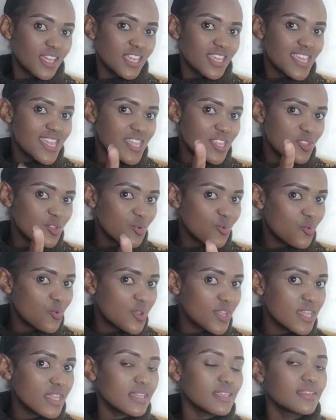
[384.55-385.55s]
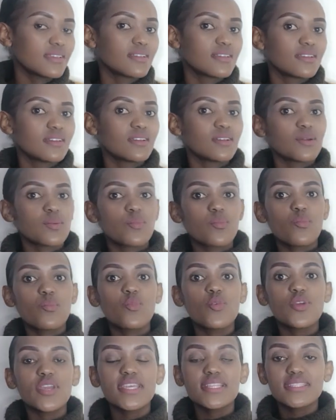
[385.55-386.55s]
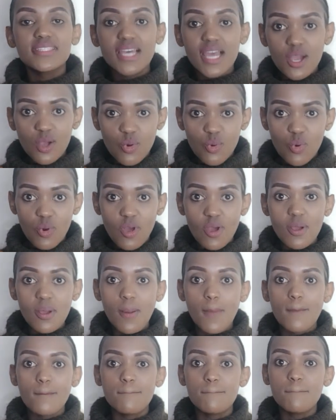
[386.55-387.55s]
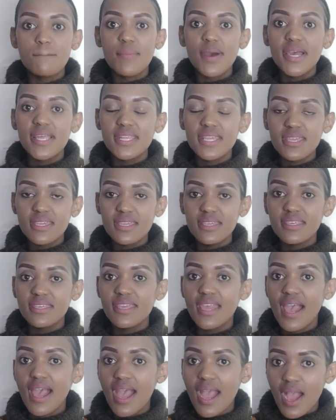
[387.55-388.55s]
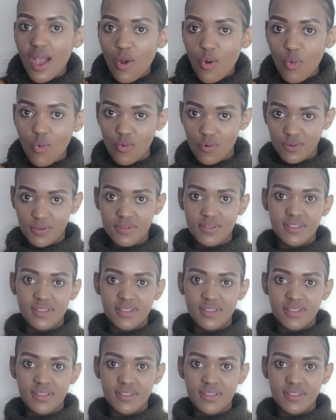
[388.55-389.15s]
Inyue mwetagwo bare yao.